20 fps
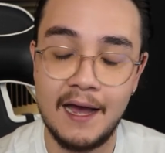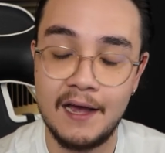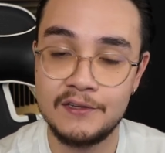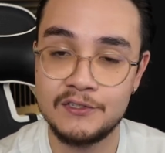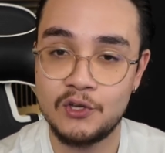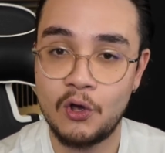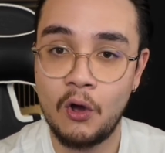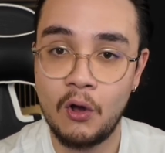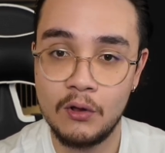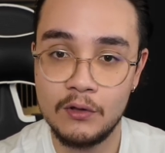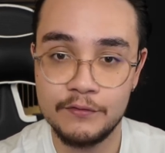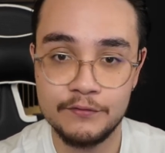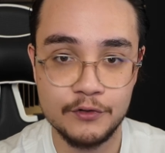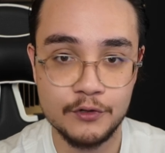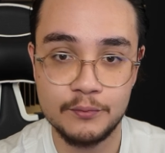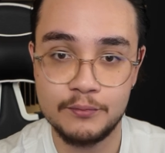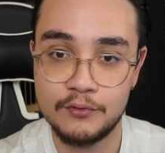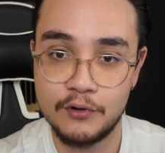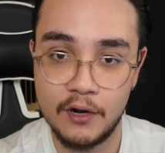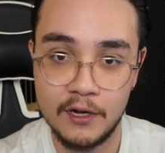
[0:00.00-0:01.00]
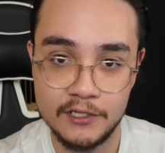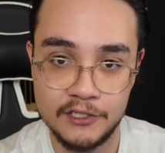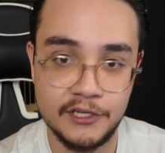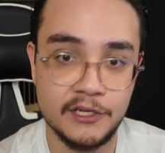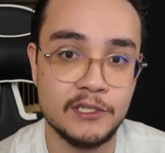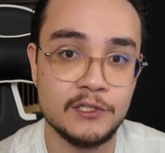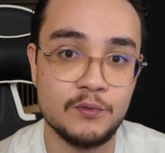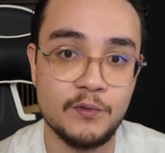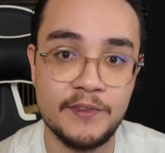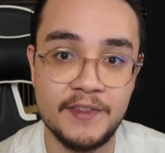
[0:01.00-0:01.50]
as all of your
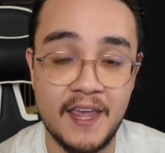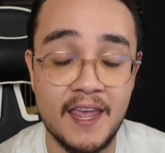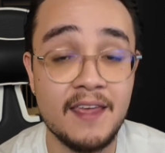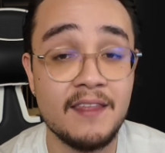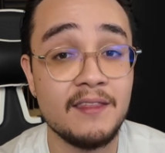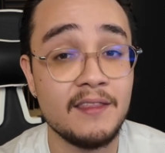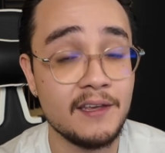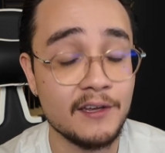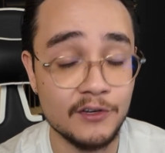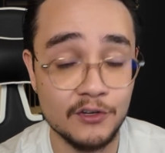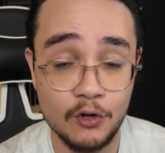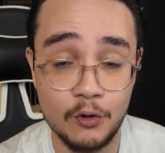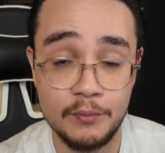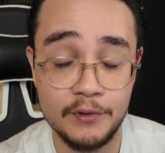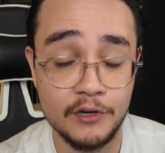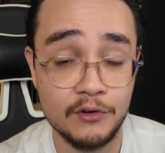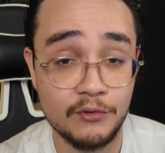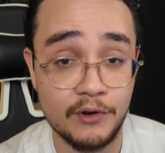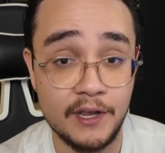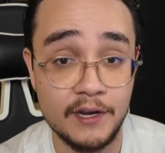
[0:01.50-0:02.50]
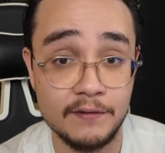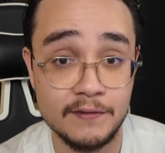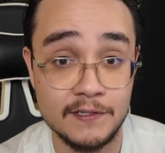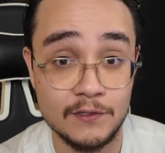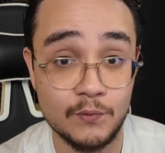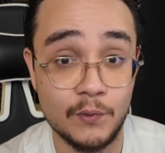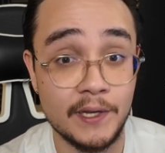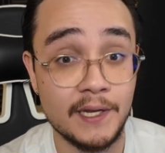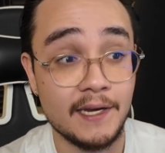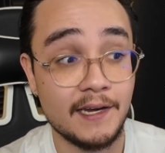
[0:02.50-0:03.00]
projects within the Adobe
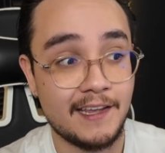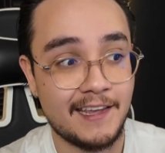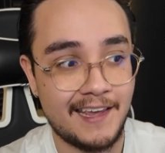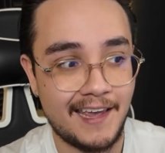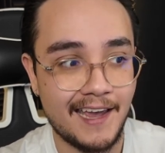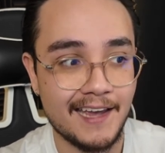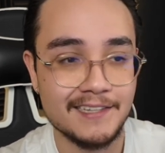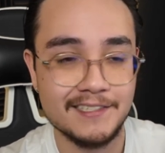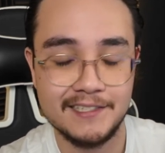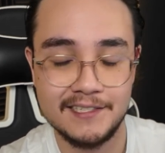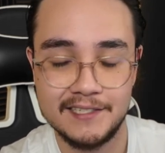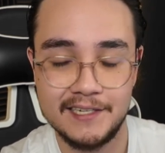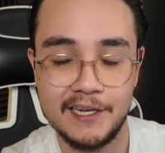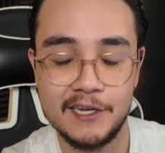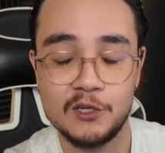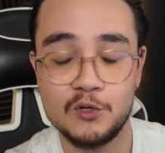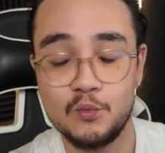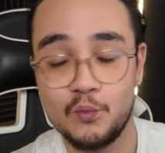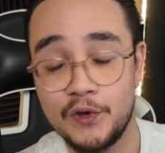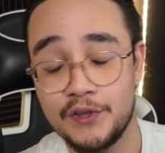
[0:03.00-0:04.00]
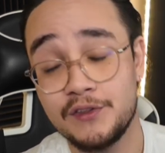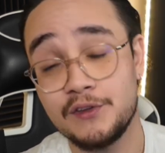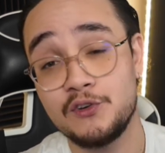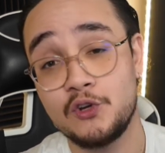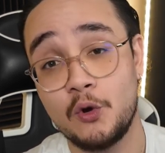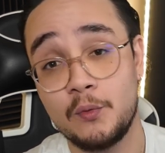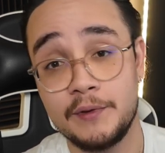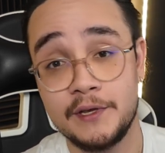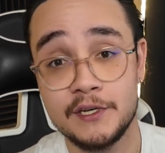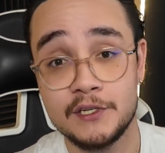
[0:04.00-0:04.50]
Creative Suite can sync with
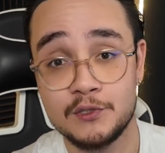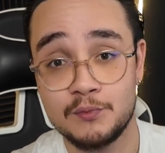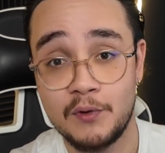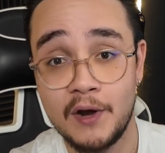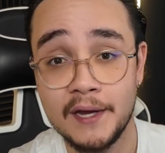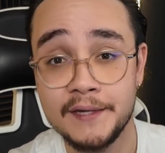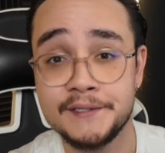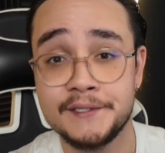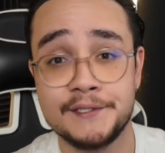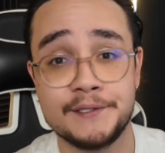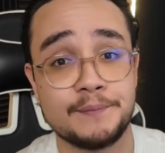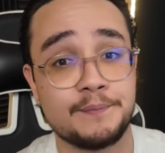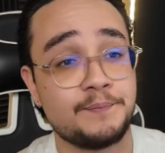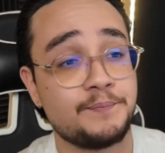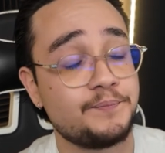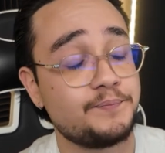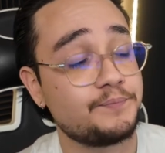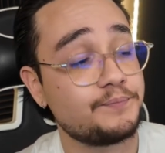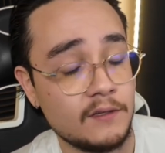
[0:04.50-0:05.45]
Adobe Express.